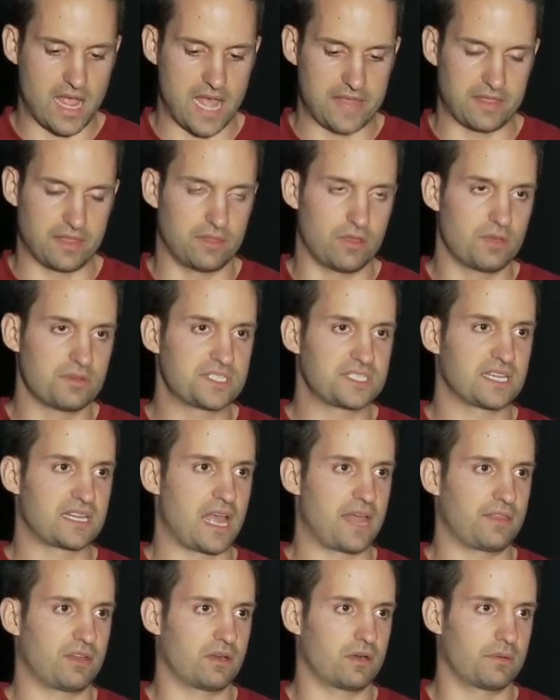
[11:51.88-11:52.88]
And then those
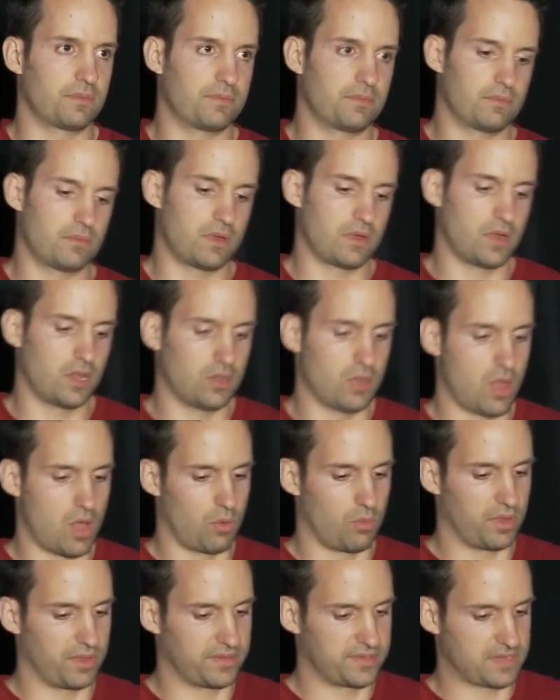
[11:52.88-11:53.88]
together,
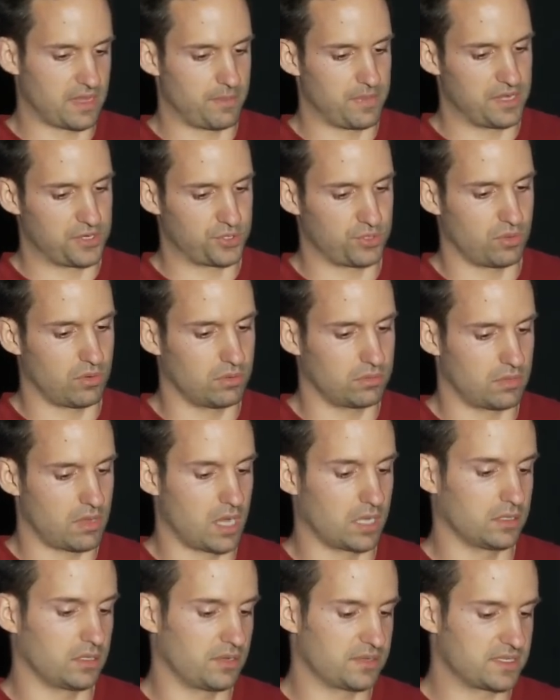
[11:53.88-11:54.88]
along with some initial
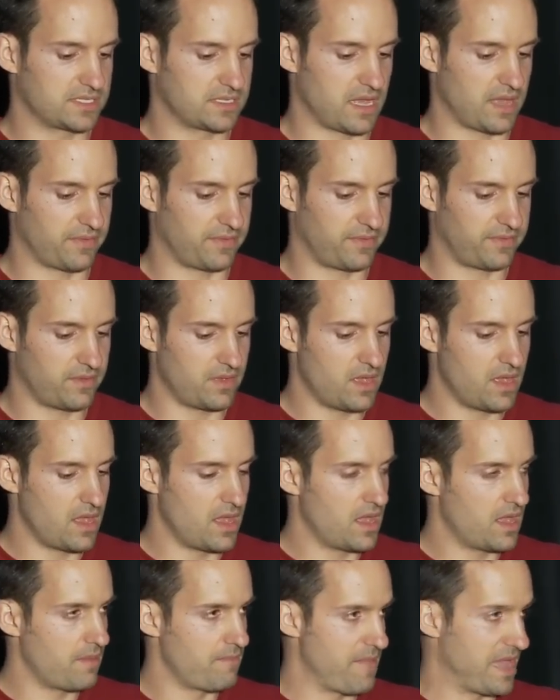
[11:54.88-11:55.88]
unload stuff,
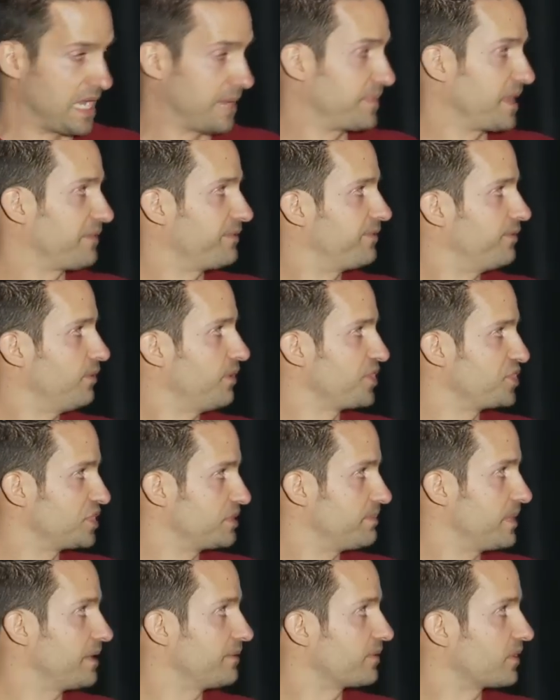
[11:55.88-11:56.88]
make up that full
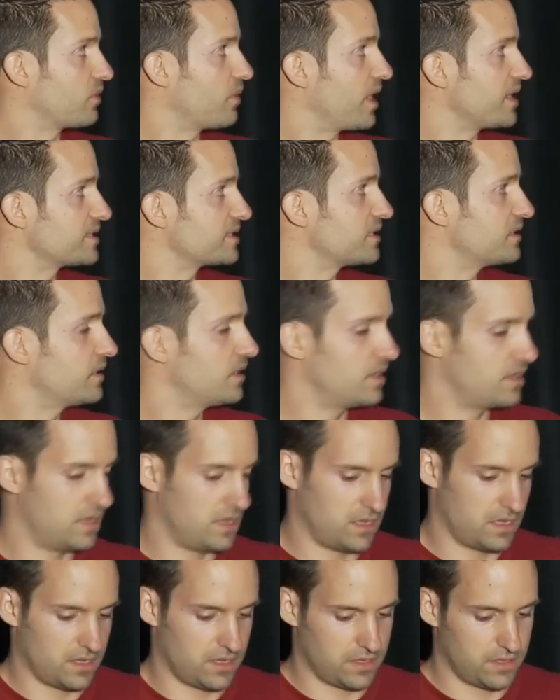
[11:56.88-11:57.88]
HTTP request.
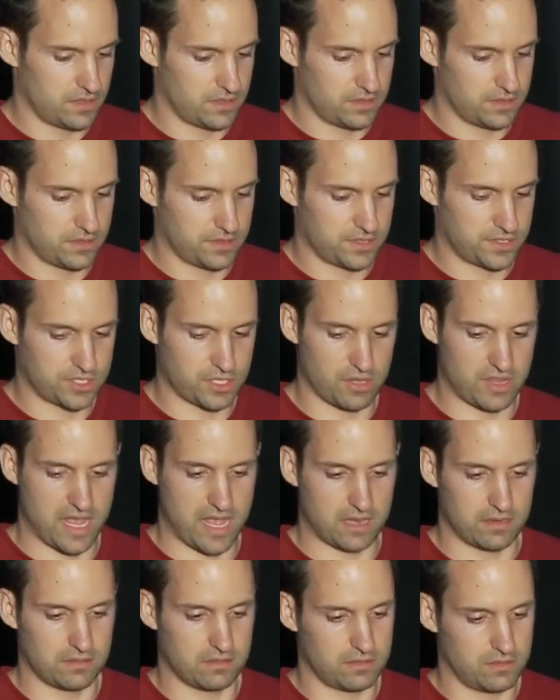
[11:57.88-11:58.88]
So
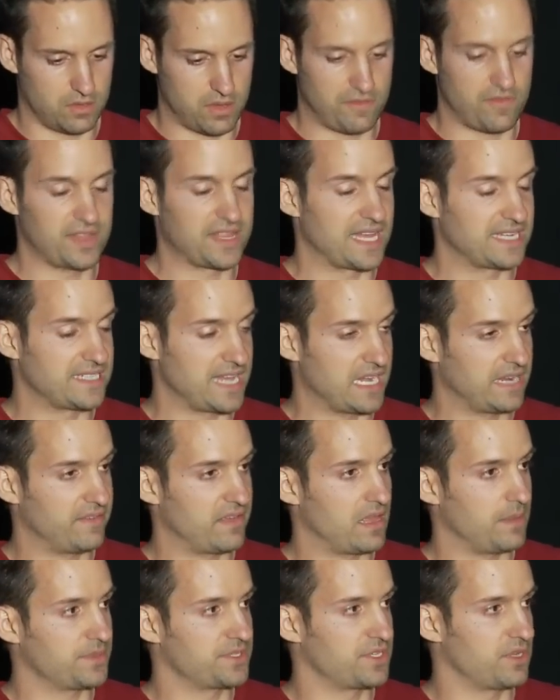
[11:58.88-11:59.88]
then you have all that data
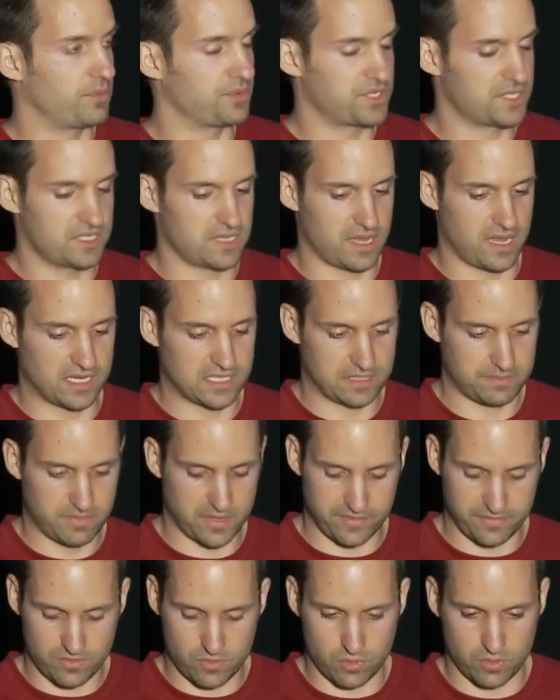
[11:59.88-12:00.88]
available to you, which is nice.
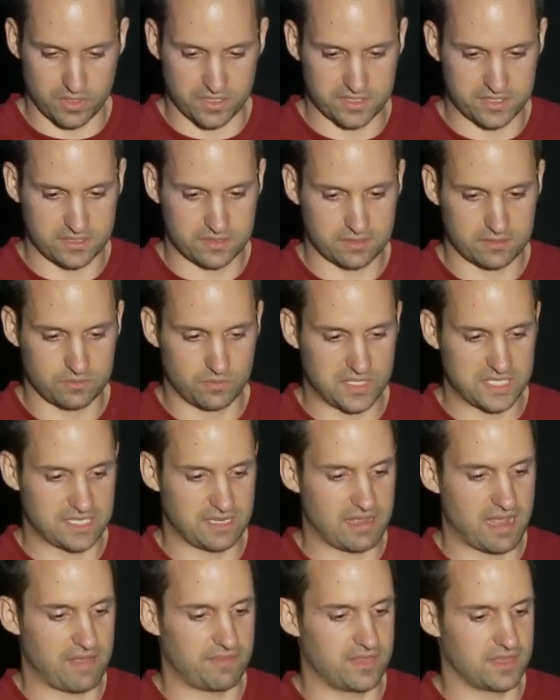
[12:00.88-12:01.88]
But of course, we
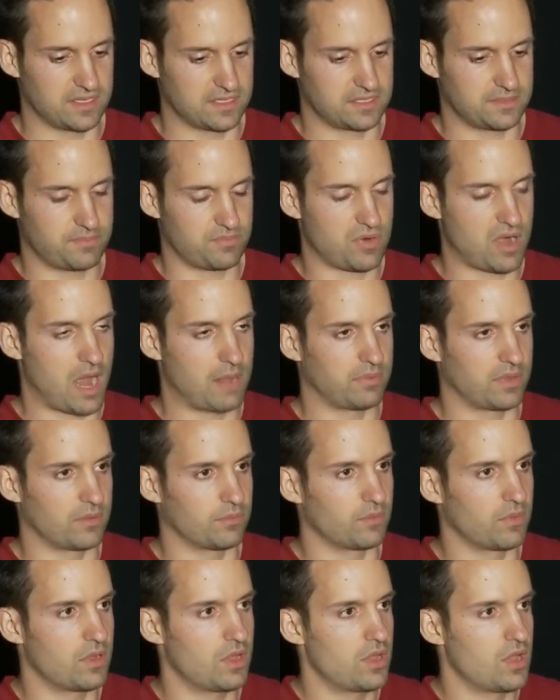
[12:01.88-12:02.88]
still have this
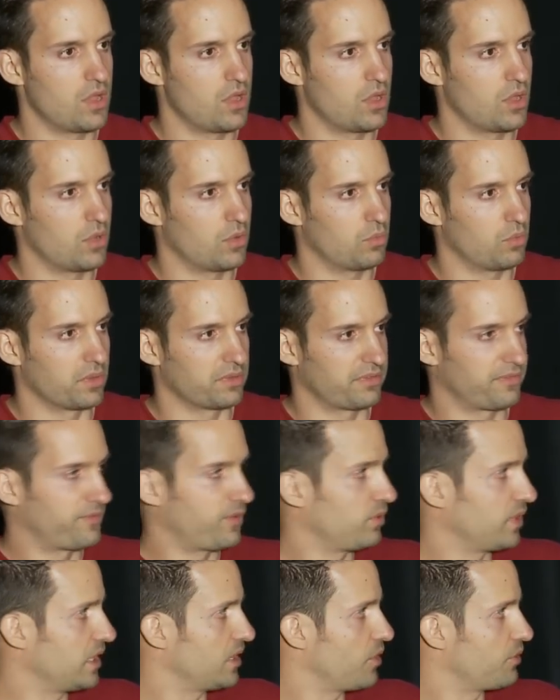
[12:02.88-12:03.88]
problem with
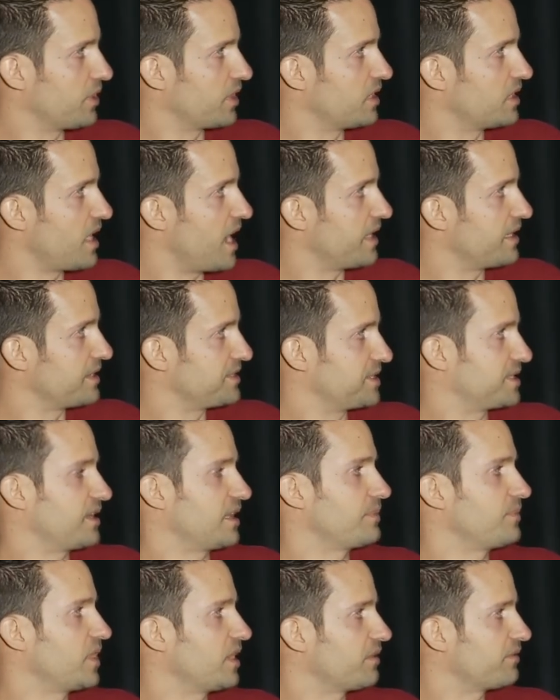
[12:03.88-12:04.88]
fully loaded not
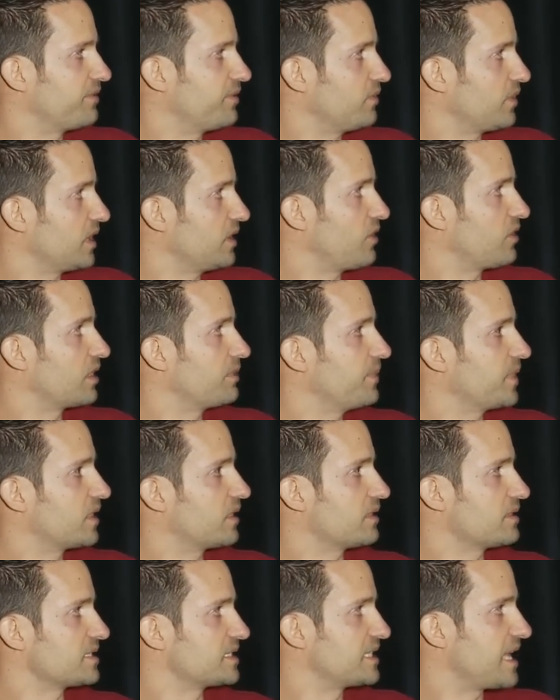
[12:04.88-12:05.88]
necessarily being fully loaded
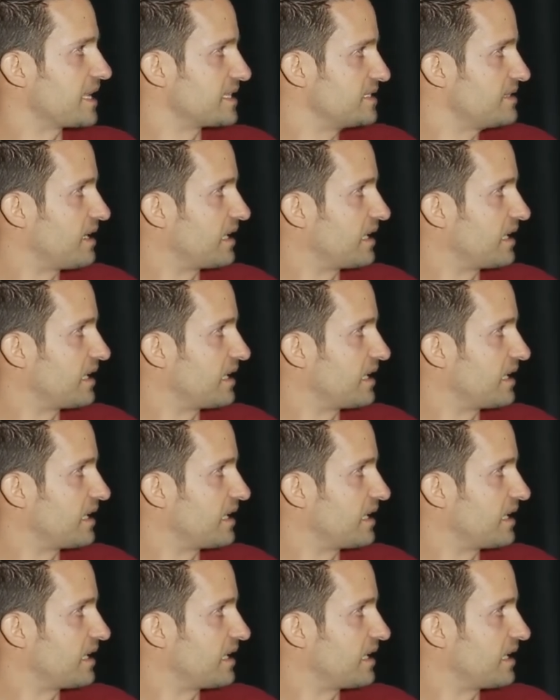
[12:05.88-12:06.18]
because that's